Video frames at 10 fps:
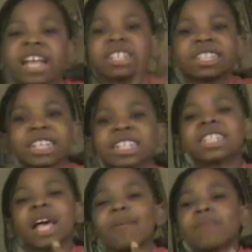you see
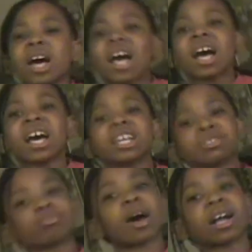someone who's
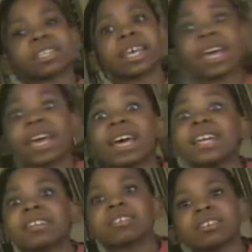walking,
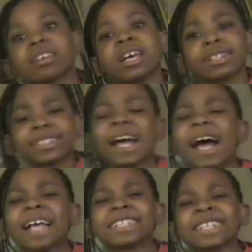just
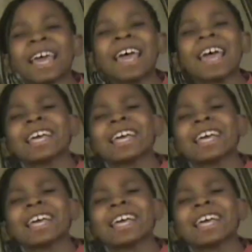say